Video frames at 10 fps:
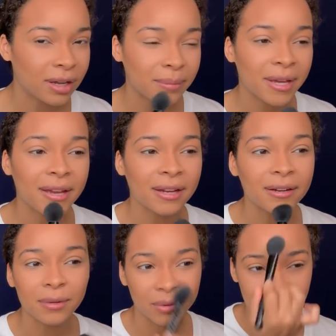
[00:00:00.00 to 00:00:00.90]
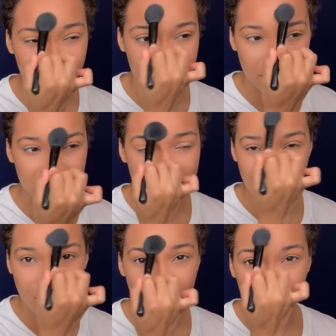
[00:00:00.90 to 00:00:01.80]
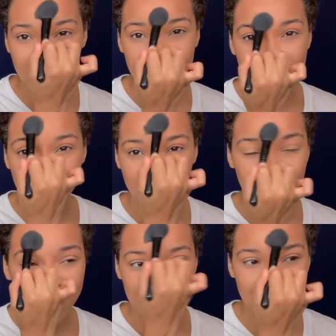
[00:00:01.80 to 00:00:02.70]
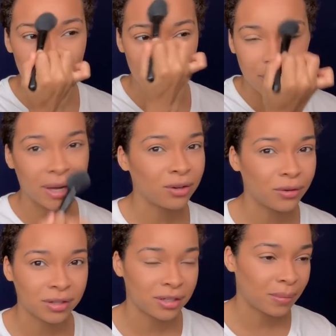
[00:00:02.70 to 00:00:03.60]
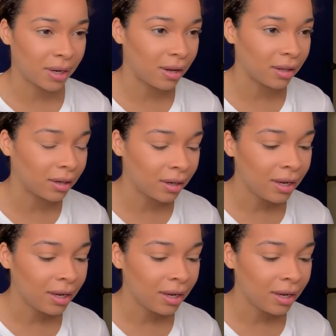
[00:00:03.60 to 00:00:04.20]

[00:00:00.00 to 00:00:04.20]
like me, and it was just, I would get it, would look like me in the store, and I'd get it home. I'm like, no, this isn't my color.